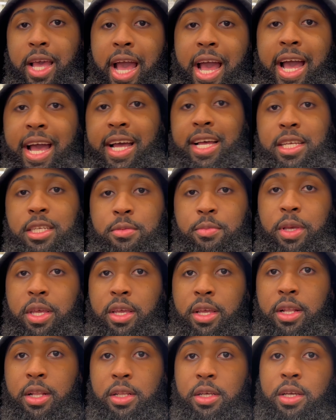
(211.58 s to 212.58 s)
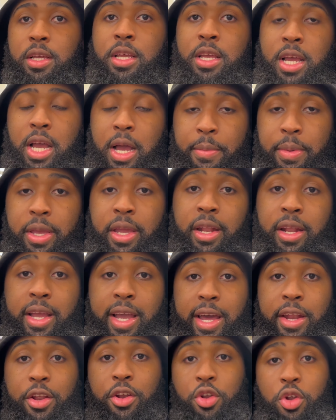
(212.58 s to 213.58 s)
guys, man, look, I'm getting
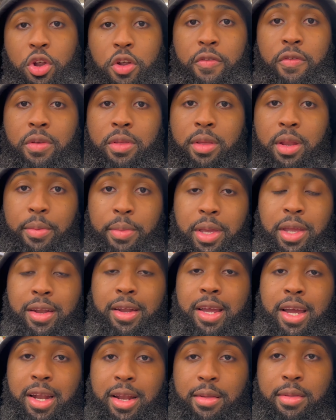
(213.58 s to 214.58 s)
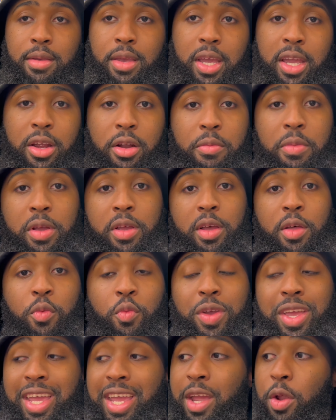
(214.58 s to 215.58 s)
kind of nervous and I'm getting kind of scared because
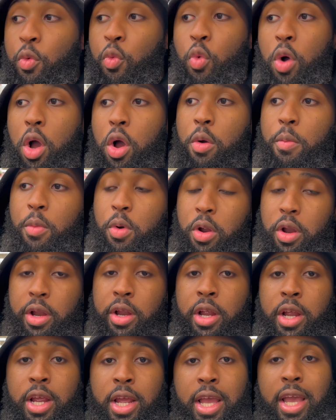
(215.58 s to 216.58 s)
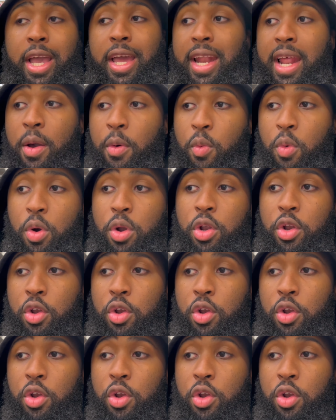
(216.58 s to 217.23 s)
we in Walmart and I want